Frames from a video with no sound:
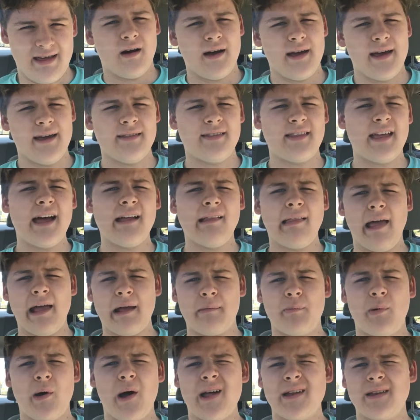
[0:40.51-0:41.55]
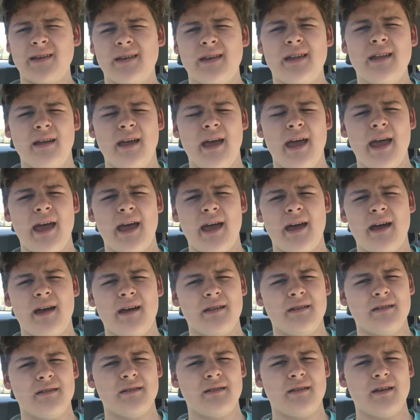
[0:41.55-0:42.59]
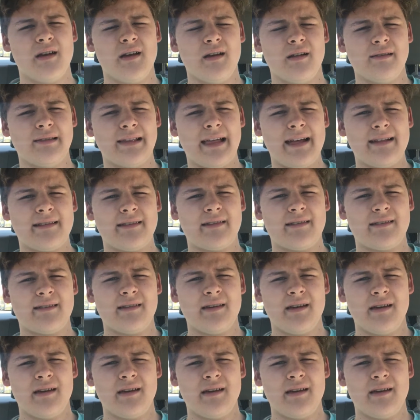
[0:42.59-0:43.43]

Uh, hit that like button, and let's